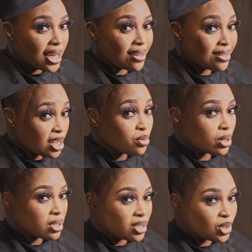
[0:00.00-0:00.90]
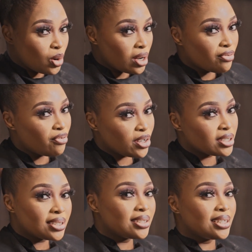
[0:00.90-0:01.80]
And that one is quite
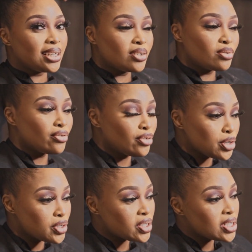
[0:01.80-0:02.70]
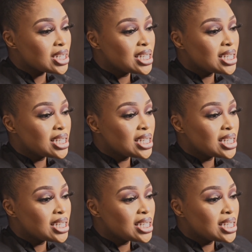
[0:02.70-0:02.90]
fast and he can reverse.